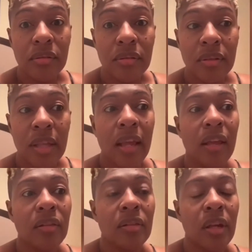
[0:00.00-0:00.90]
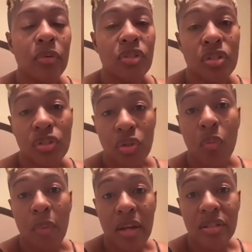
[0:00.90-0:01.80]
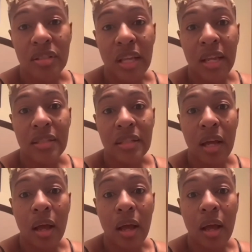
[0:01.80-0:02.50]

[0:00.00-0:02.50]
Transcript: like there was just so much that,